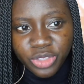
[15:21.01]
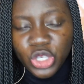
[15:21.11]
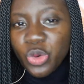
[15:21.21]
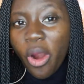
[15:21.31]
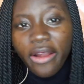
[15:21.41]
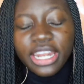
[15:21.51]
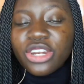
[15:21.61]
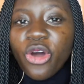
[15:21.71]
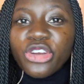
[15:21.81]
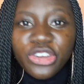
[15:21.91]
You already
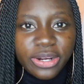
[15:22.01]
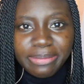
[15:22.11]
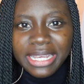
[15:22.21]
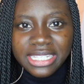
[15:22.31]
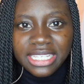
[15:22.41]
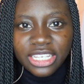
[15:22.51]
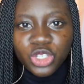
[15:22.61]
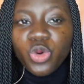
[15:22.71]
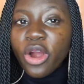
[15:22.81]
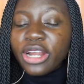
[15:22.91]
know you're amazing.
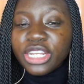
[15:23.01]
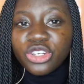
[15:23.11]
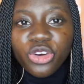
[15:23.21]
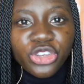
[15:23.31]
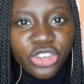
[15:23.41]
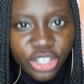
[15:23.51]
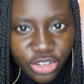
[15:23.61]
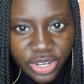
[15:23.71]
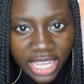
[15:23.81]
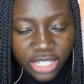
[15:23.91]
You already know you're a
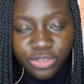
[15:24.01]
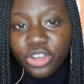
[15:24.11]
creative.